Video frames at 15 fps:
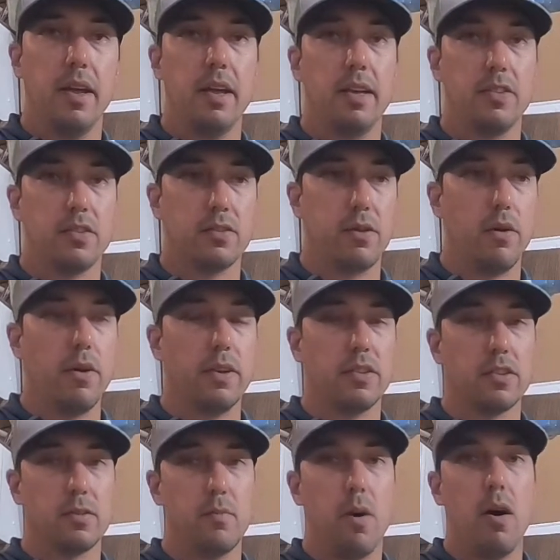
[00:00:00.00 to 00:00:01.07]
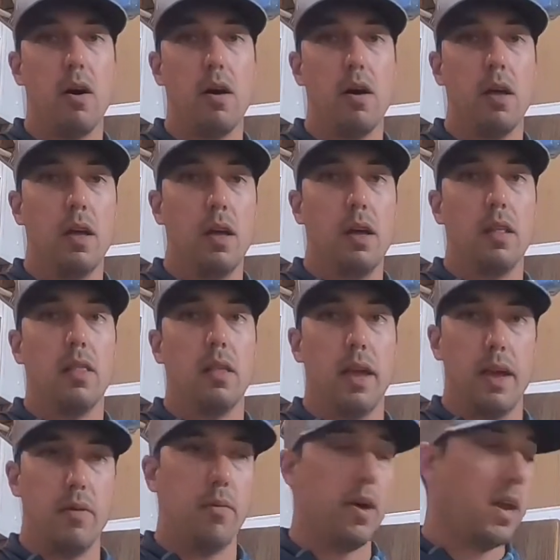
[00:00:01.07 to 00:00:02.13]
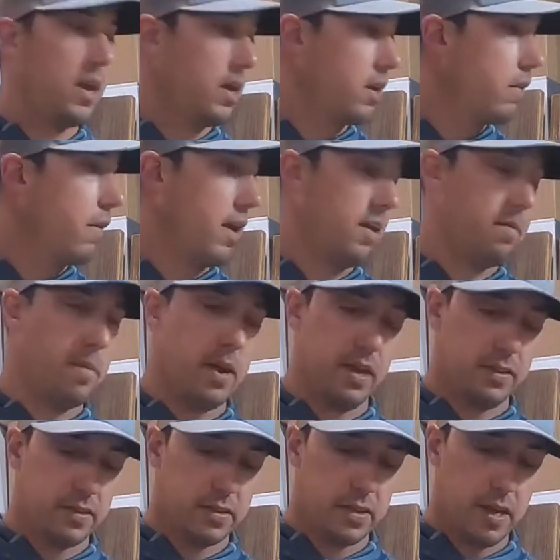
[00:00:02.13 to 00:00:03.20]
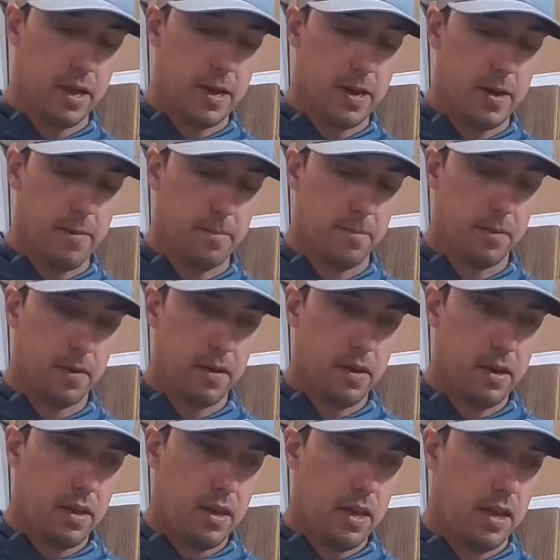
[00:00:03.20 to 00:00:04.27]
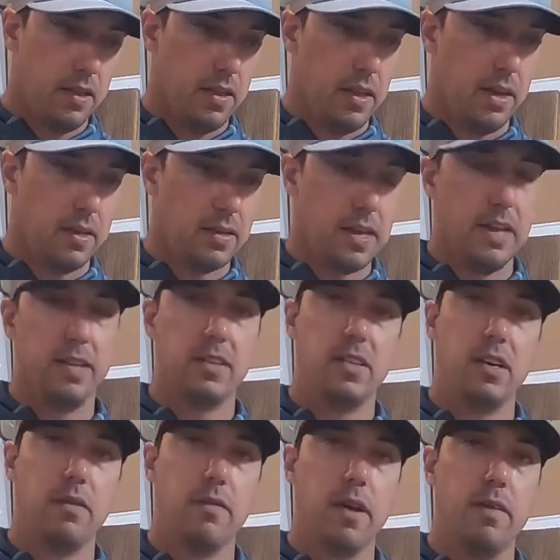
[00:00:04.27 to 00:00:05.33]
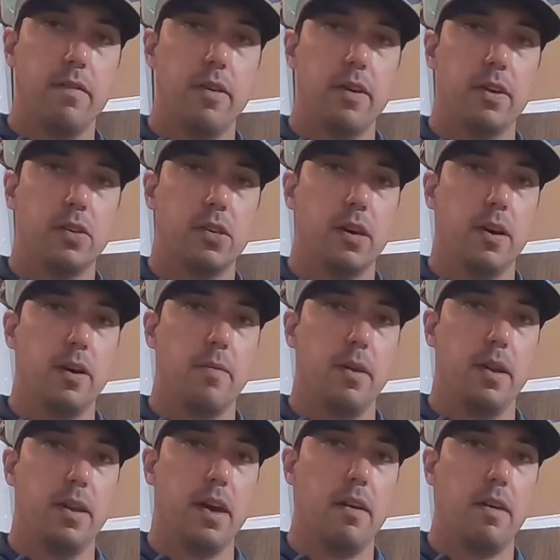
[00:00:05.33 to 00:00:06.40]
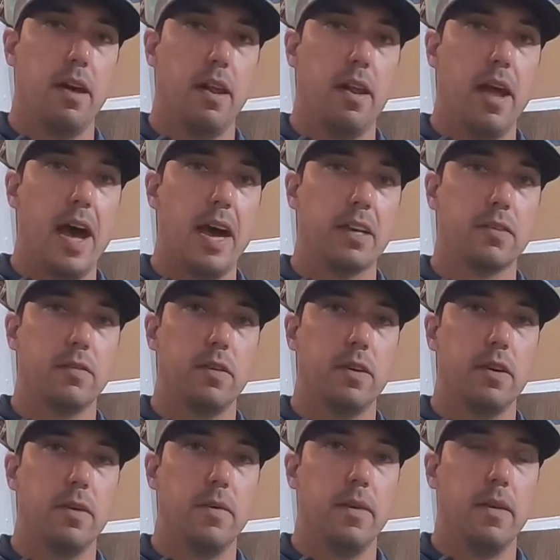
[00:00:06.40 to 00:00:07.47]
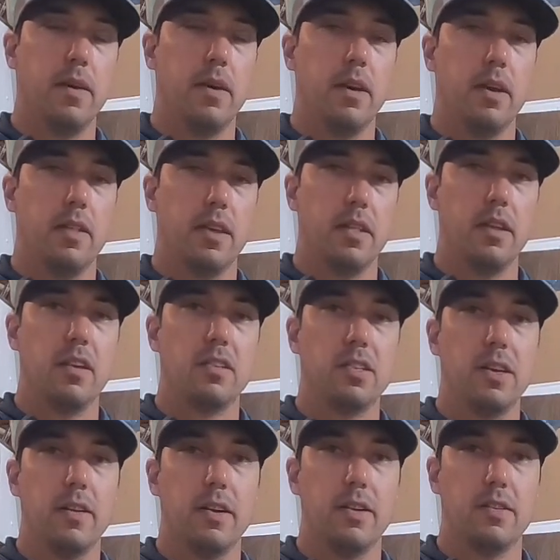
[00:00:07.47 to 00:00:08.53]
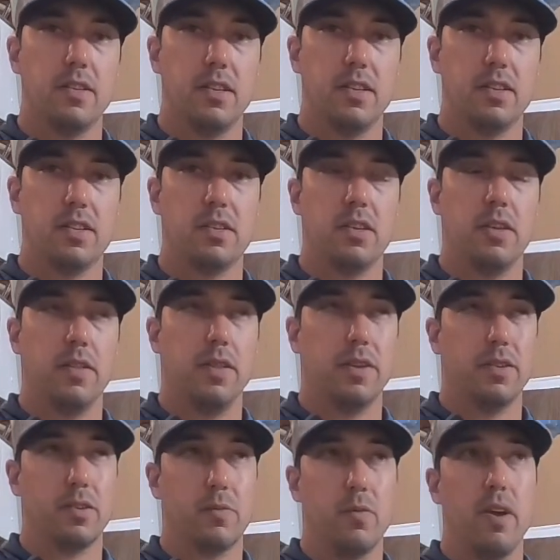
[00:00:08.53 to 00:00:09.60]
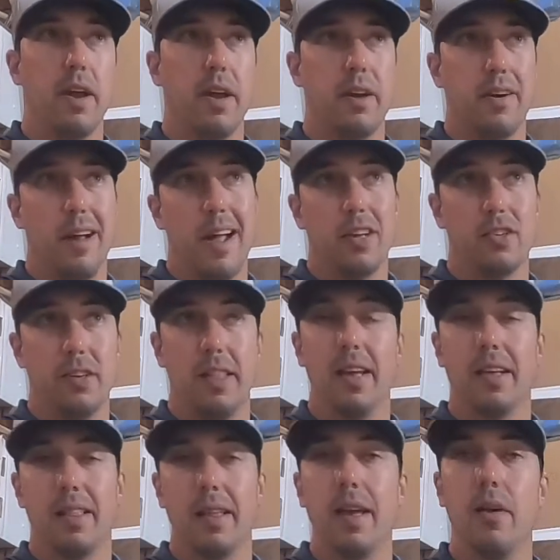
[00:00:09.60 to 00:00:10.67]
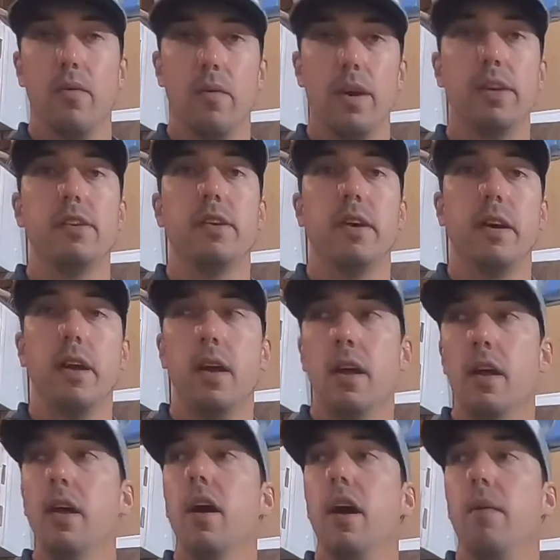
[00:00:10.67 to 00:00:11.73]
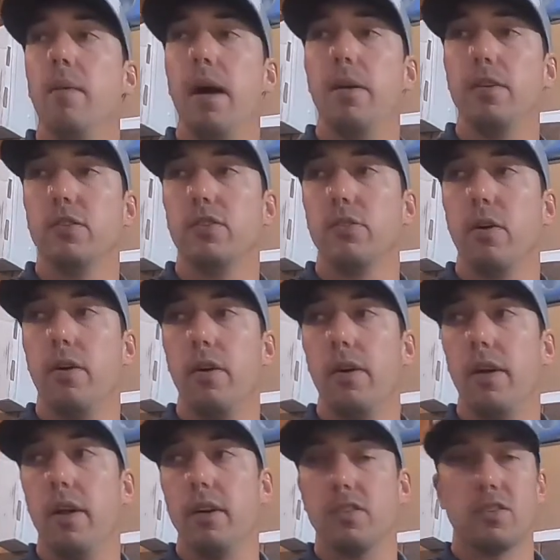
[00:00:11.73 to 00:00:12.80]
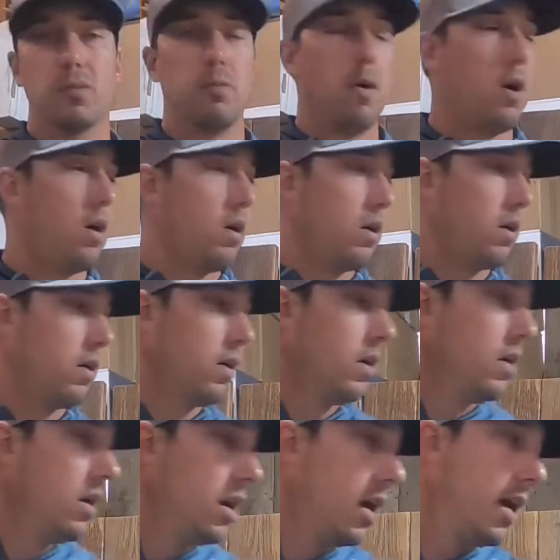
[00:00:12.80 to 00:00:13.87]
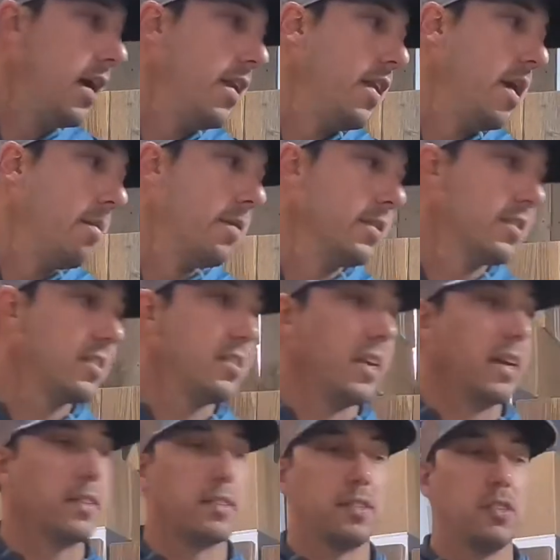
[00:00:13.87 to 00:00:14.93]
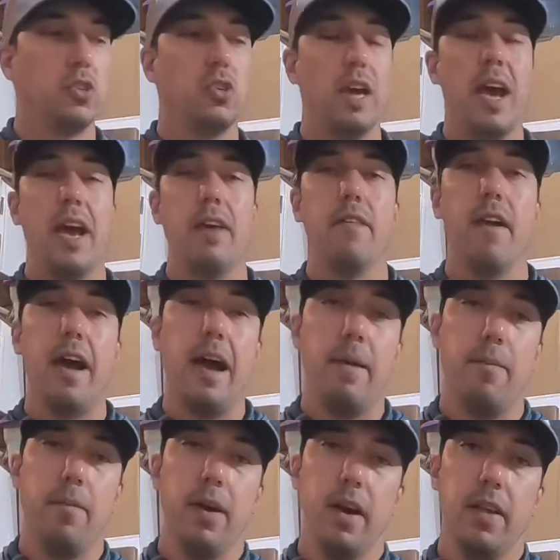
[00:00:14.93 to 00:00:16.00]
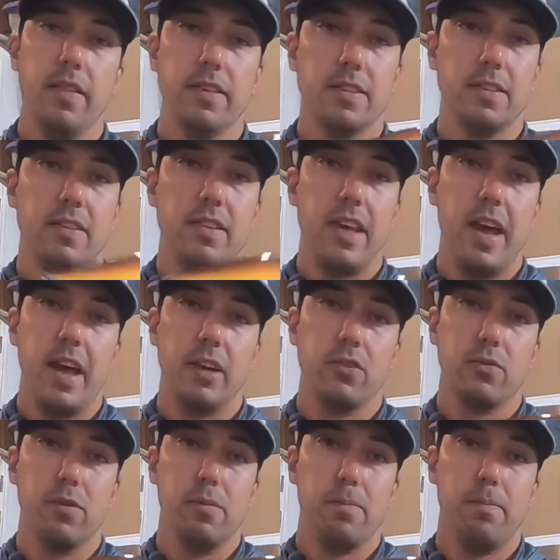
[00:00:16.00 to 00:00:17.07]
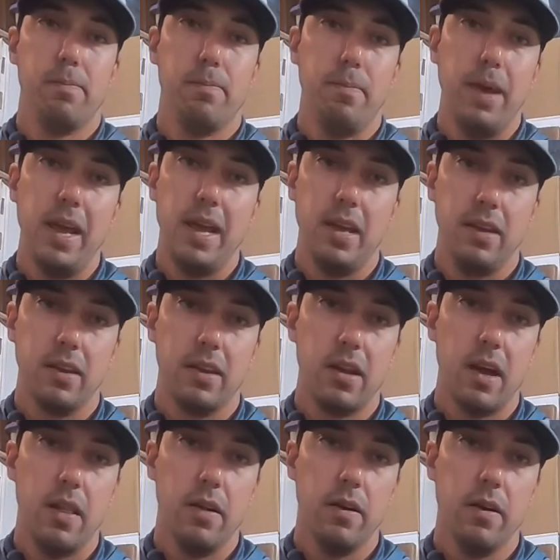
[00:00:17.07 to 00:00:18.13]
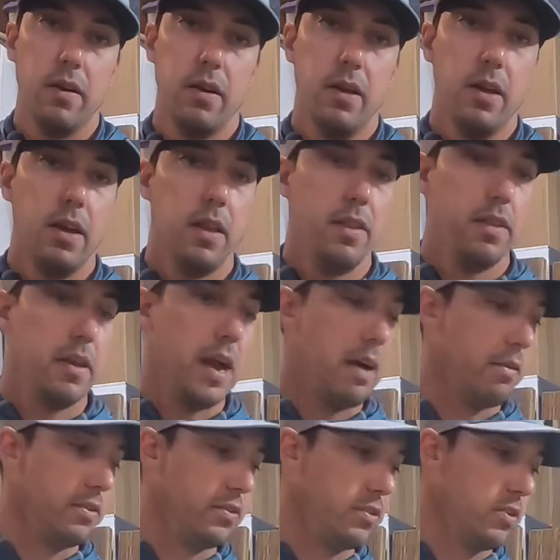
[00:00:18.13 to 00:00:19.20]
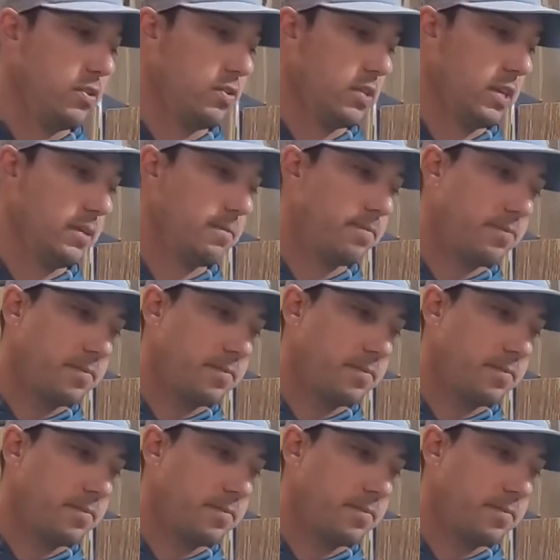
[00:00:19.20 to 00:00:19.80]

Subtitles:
is throwing small, lightweight crankbaits. In the Tennessee River tournament down out of Knoxville in the Elite Series this spring, or actually like late winter, I was throwing a small number 6 shad wrap. This is the actual bait and color that I was using.